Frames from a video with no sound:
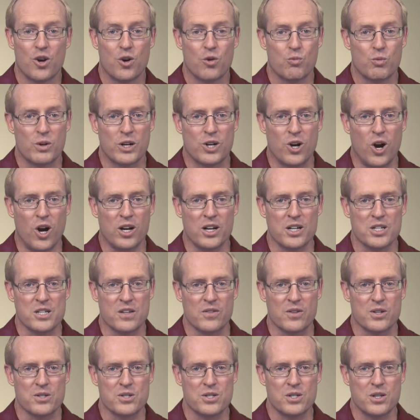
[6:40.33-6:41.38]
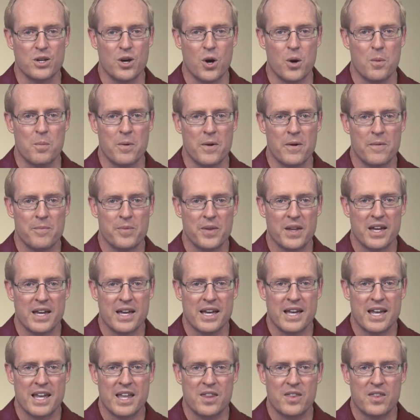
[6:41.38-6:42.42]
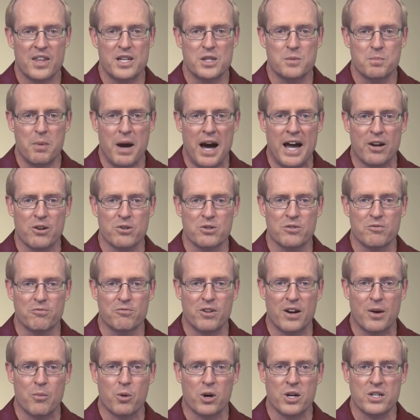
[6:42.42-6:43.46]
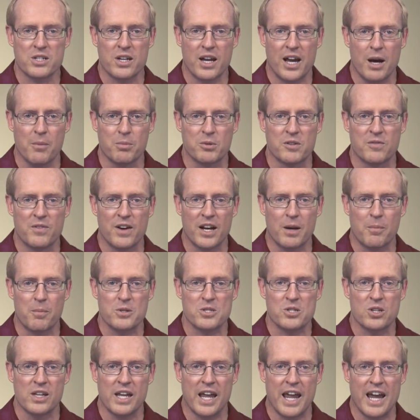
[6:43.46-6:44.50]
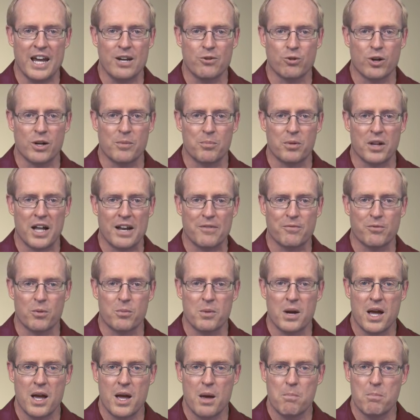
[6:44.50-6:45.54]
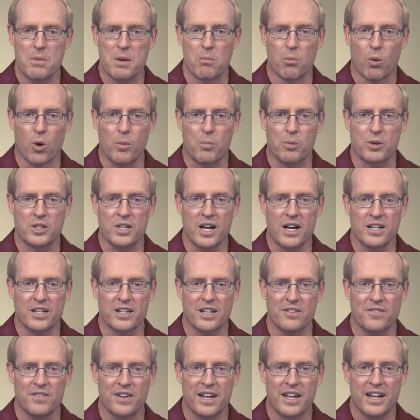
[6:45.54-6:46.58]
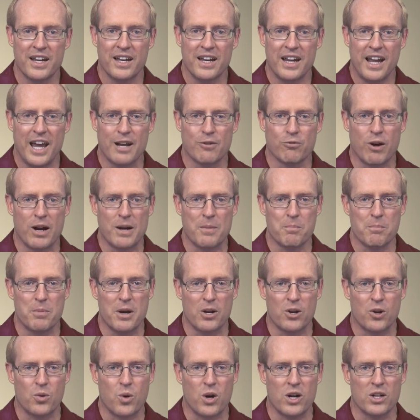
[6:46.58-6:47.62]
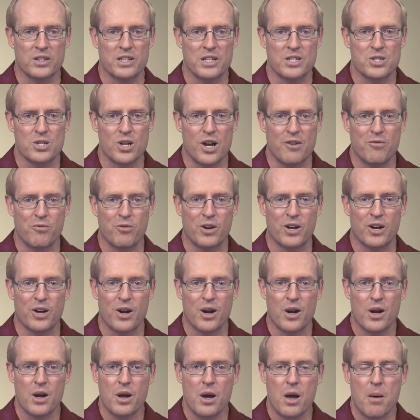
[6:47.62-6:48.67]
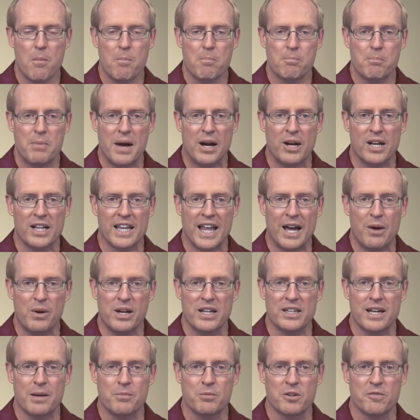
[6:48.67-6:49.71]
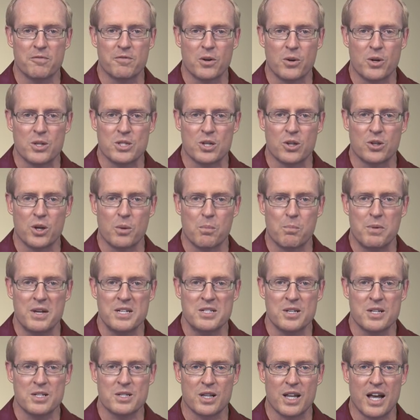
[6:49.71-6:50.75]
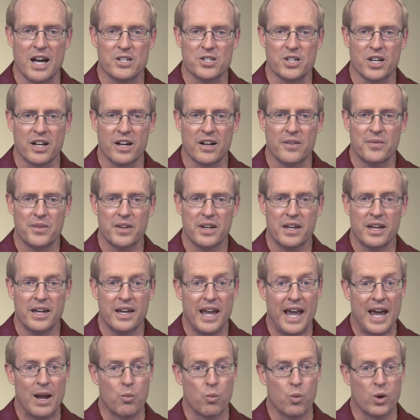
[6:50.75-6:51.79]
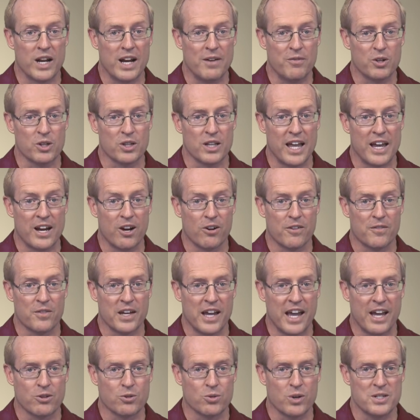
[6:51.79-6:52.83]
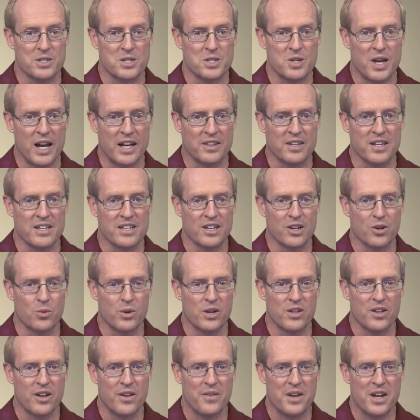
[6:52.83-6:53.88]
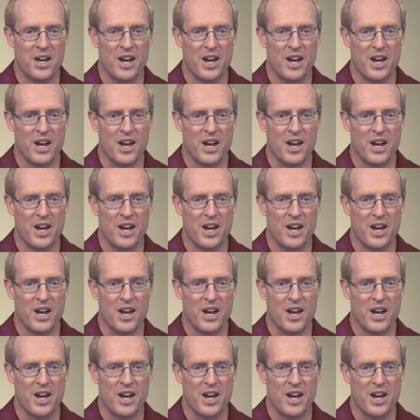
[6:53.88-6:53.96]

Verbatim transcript: Regardless of their scope, these patterns and frameworks help developers on the Android platform be more productive and write better quality software by allowing them to focus on their business logic at whatever layer of the Android stack they deal with,